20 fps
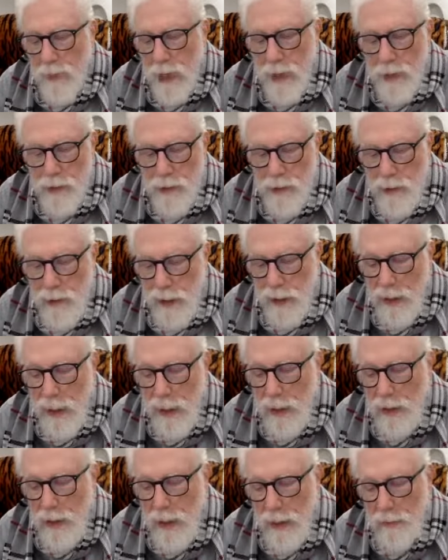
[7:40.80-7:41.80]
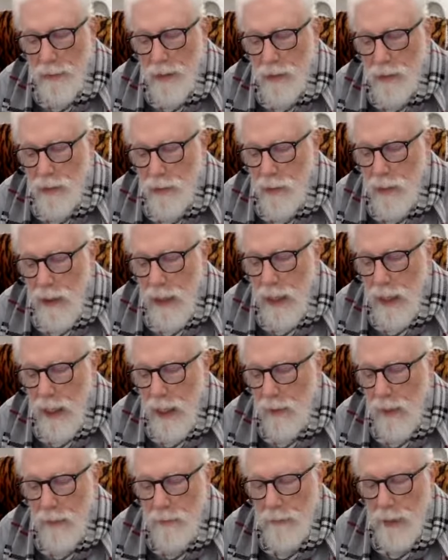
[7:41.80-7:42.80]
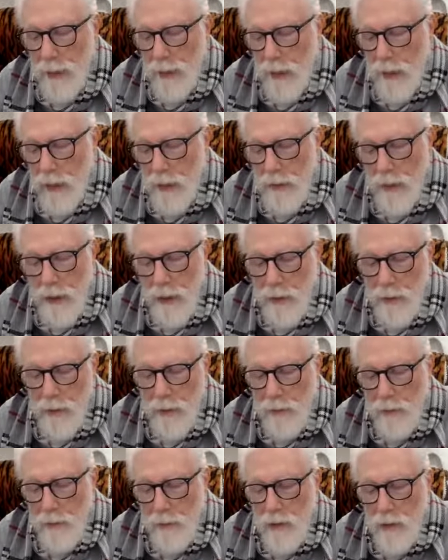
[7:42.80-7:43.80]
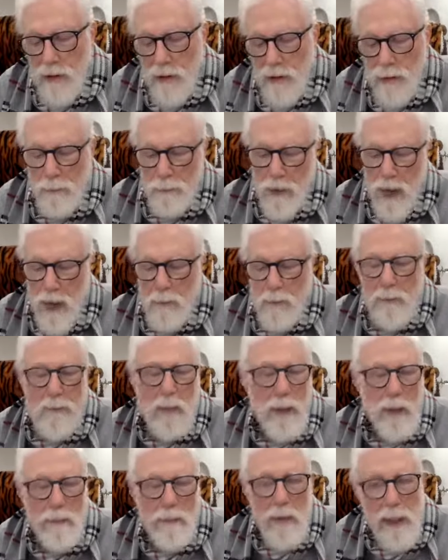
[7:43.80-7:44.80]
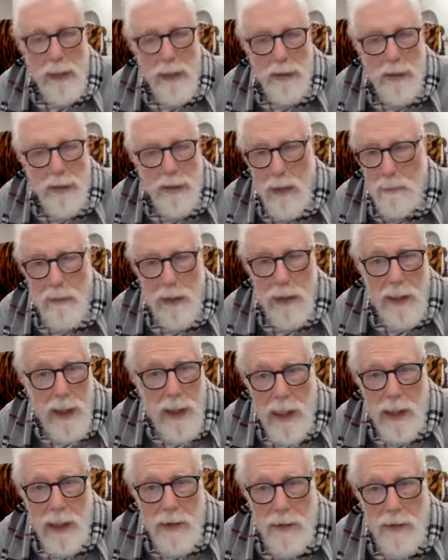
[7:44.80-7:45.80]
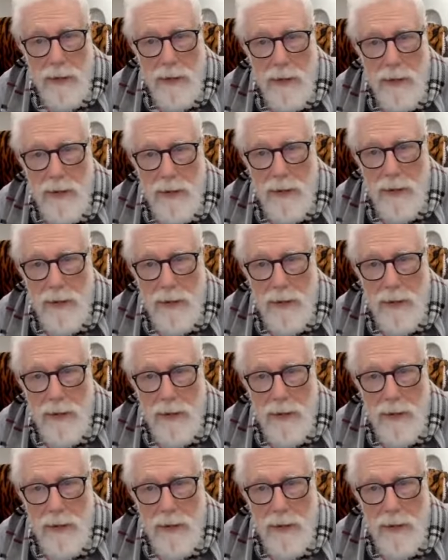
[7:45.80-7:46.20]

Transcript: so they can demonstrate how everything in the universe is probably really something else.